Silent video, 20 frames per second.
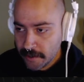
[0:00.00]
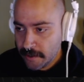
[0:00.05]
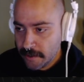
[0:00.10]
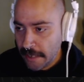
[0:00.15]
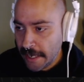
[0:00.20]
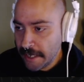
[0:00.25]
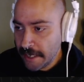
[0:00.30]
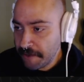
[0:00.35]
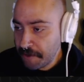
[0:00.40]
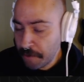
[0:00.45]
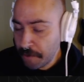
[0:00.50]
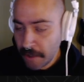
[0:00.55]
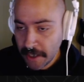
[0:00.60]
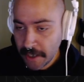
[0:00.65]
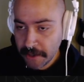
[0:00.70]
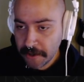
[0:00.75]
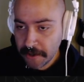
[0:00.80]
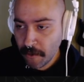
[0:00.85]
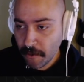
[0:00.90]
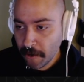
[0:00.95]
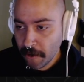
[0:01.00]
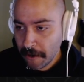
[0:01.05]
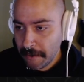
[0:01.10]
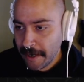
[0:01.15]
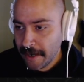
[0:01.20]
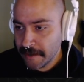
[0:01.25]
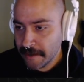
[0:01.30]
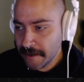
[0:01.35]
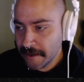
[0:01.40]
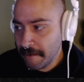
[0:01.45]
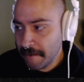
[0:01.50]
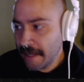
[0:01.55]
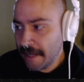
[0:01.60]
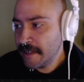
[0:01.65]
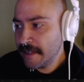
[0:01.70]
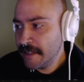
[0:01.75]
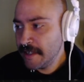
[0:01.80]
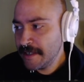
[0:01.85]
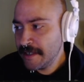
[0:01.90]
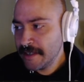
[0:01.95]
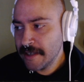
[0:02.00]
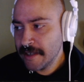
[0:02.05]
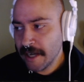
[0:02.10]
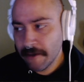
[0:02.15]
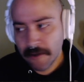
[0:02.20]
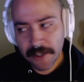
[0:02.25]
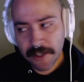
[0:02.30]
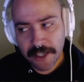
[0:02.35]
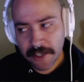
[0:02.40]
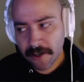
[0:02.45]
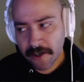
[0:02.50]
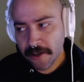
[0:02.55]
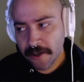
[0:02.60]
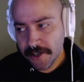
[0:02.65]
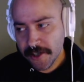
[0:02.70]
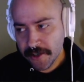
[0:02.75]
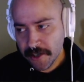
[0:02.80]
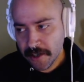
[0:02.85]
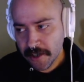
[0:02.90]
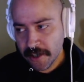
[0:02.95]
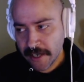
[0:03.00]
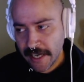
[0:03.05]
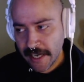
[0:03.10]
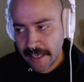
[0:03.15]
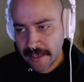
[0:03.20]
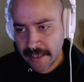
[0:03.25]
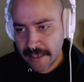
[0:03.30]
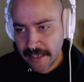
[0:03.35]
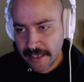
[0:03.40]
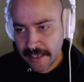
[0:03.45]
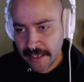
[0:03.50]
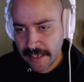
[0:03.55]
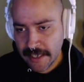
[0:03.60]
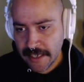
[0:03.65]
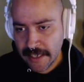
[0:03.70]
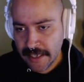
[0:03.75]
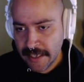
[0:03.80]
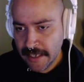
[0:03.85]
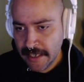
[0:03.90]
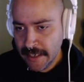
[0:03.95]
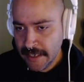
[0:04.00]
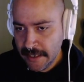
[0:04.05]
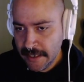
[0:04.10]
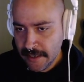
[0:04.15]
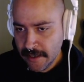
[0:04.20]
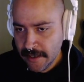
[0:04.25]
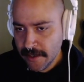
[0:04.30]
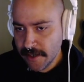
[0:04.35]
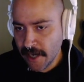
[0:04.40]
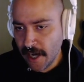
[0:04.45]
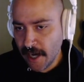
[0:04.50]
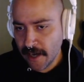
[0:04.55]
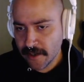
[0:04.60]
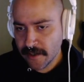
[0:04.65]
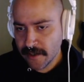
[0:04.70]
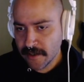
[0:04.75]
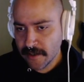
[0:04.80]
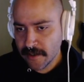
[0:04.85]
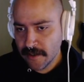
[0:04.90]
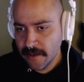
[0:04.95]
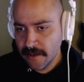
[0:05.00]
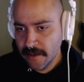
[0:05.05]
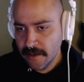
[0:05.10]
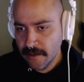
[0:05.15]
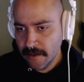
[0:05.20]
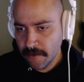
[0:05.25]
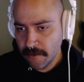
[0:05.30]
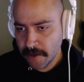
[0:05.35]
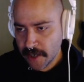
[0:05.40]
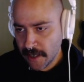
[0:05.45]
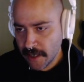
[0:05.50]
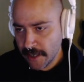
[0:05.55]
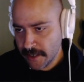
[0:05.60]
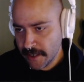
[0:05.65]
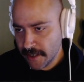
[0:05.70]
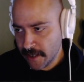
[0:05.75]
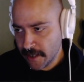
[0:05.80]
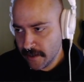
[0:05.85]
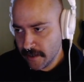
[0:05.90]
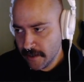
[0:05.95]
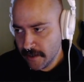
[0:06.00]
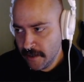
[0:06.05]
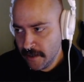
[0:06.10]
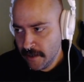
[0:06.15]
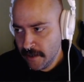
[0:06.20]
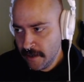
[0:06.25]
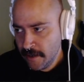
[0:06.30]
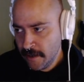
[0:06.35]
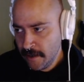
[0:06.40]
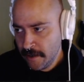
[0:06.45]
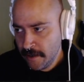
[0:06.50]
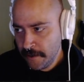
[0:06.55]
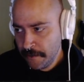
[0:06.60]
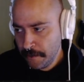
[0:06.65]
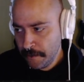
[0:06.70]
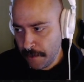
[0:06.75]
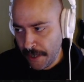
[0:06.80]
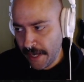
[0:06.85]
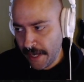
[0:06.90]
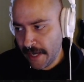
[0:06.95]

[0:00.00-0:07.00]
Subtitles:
And if you want to learn more about the method, I really encourage you to look at the docs, which I linked here. But yeah.